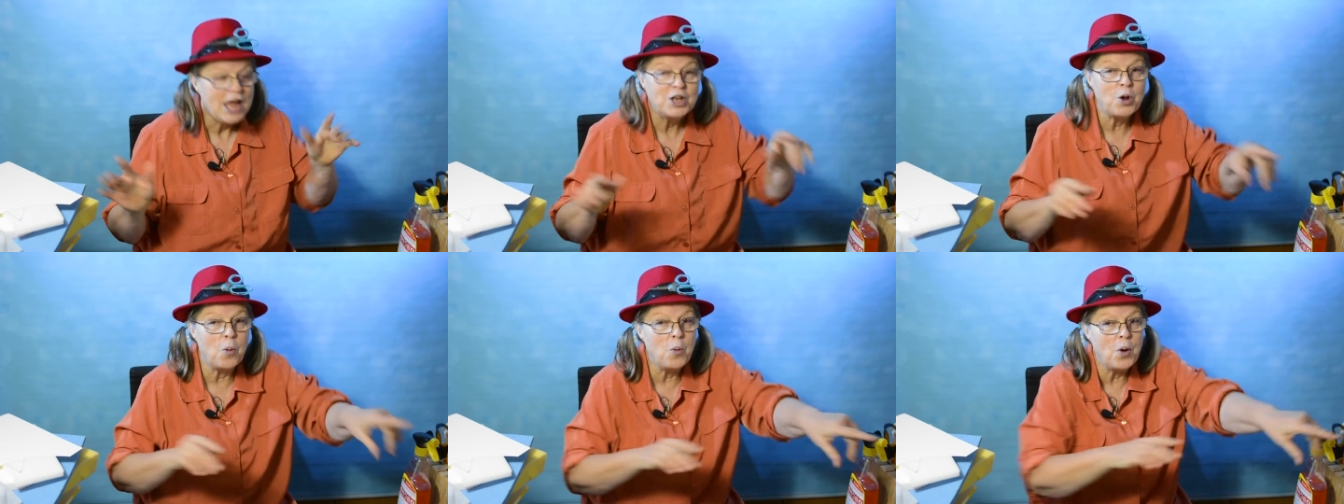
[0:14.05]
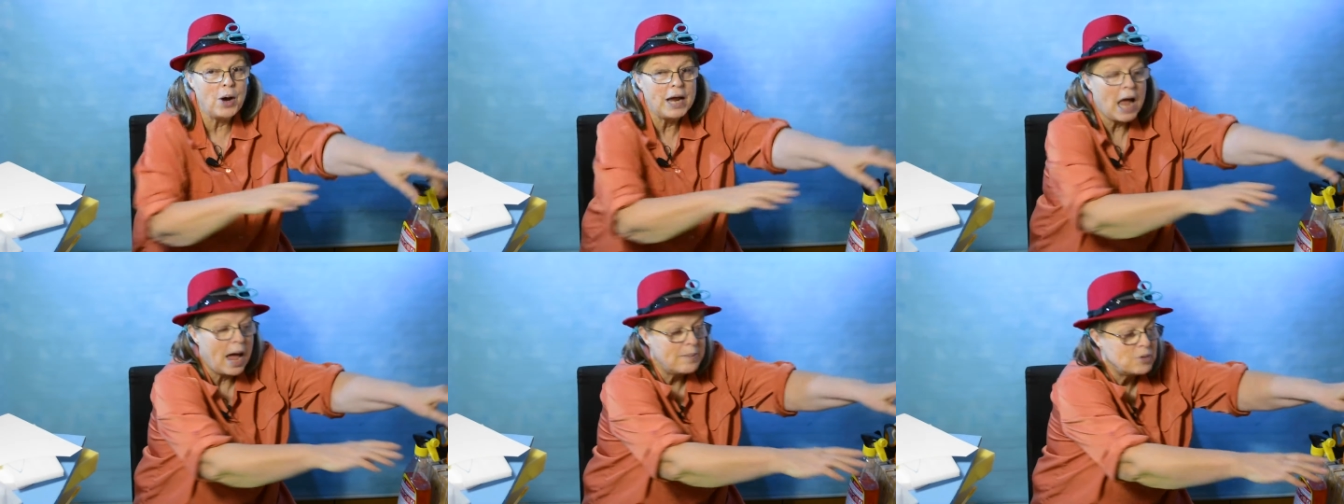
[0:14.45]
Don't
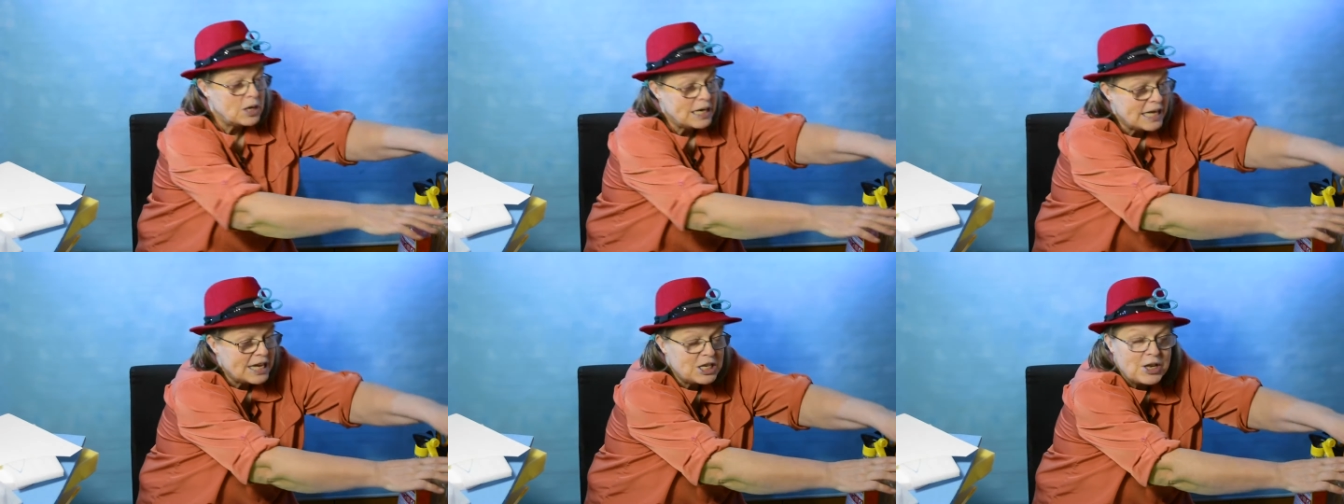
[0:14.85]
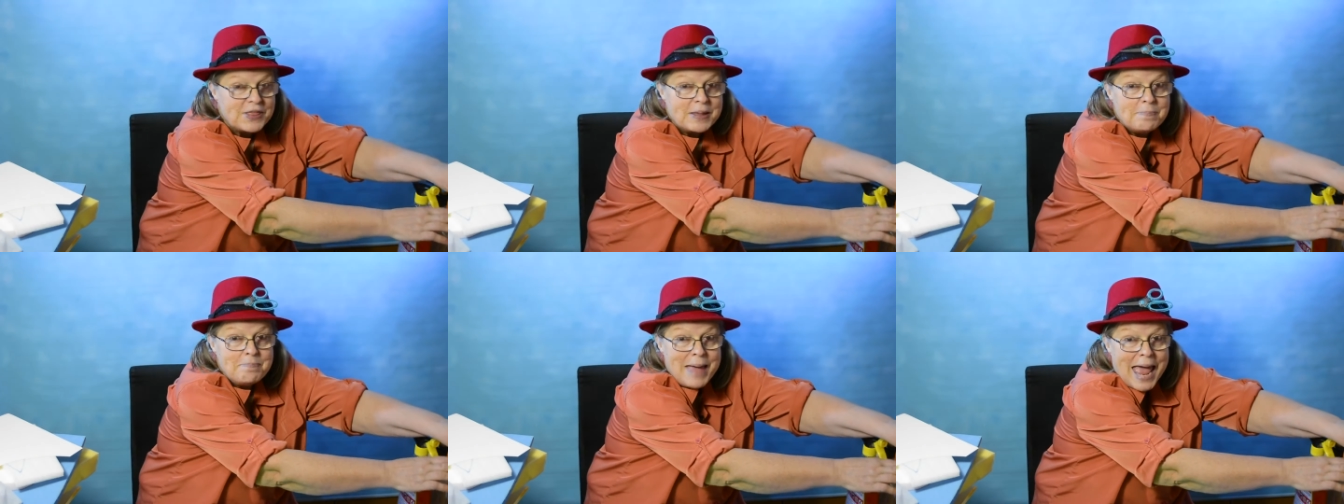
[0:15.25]
worry, I'm going to get to
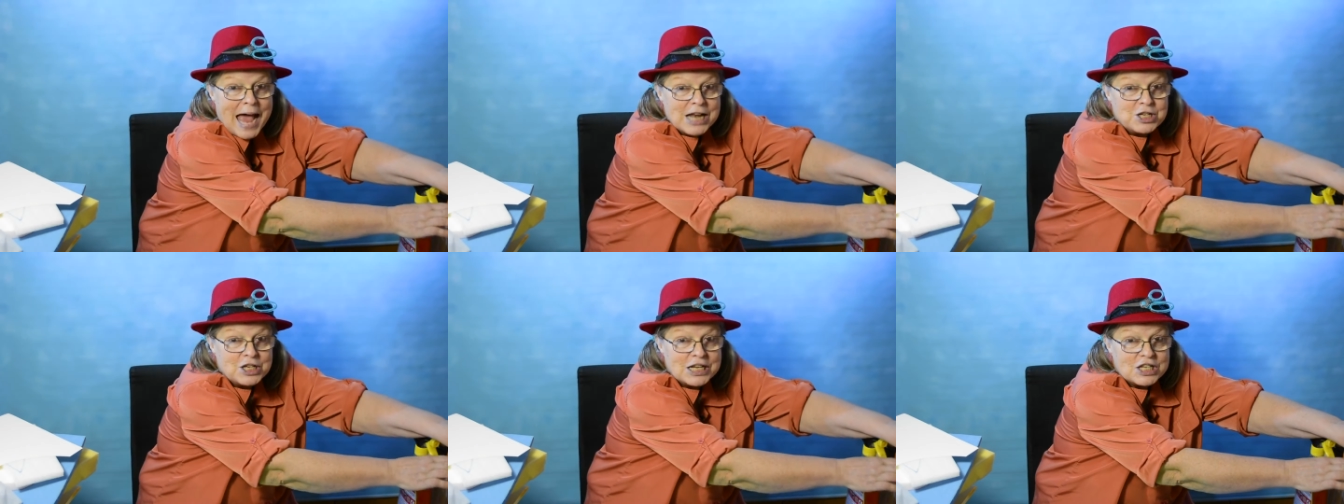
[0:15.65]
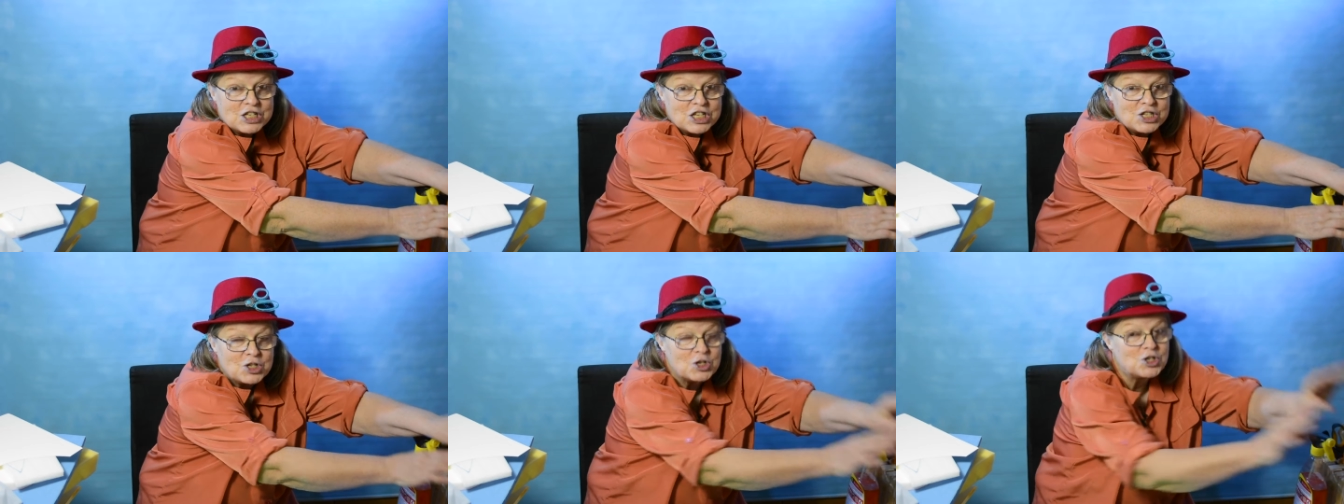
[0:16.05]
the magic
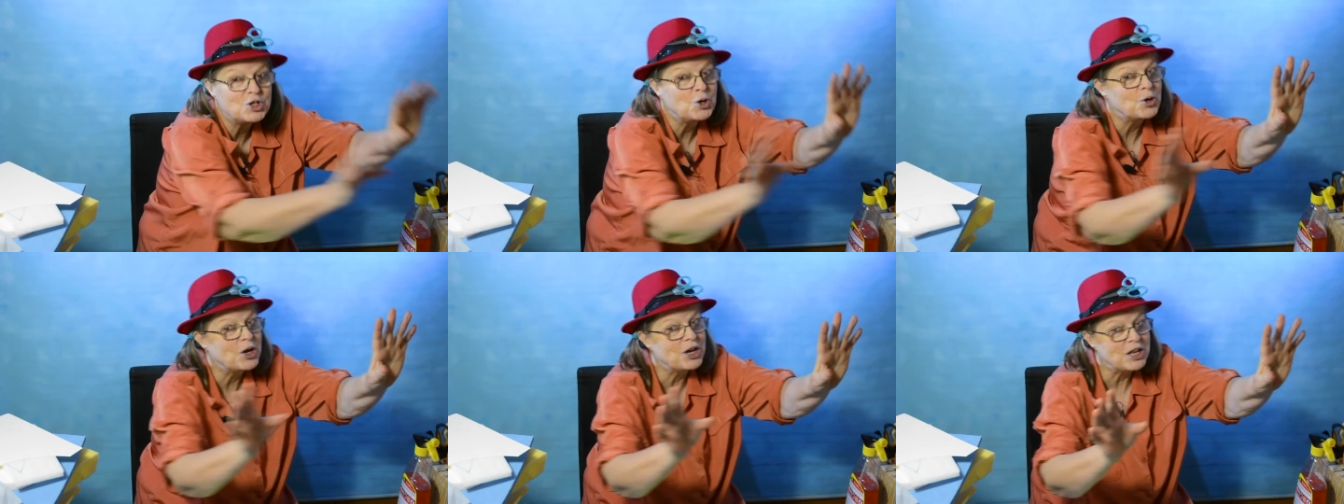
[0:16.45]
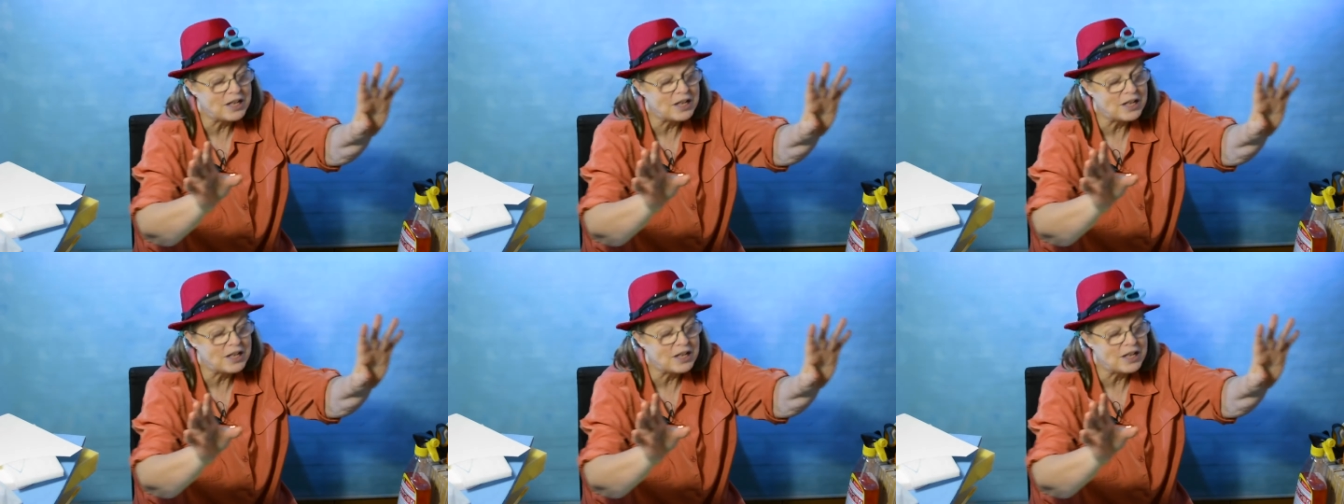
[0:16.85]
scissors. You're going to